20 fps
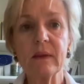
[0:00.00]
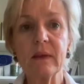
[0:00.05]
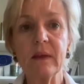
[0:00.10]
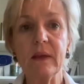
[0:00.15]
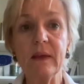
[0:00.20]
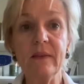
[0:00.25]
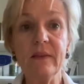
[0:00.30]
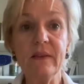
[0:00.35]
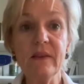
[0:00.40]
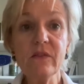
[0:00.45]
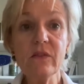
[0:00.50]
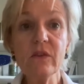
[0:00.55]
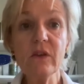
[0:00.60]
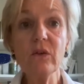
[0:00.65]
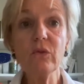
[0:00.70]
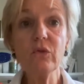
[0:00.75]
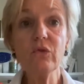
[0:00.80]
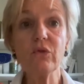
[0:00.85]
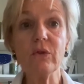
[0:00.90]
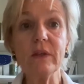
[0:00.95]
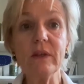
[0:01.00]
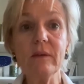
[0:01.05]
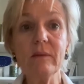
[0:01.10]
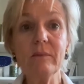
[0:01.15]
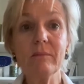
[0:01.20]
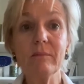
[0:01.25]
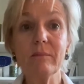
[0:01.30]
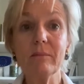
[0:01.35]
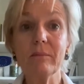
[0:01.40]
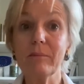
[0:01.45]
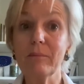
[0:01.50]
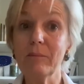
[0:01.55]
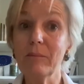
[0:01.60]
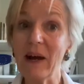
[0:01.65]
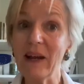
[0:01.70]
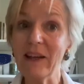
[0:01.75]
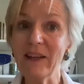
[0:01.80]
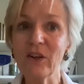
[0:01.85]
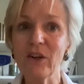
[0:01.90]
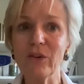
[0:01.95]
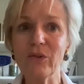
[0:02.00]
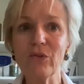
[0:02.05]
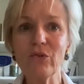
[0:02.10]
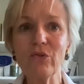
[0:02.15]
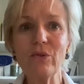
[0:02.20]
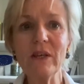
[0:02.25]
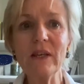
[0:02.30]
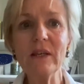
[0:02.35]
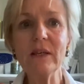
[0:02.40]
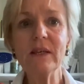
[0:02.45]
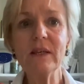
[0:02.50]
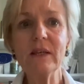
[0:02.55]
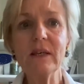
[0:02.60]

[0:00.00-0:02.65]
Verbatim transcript: In this country, my country,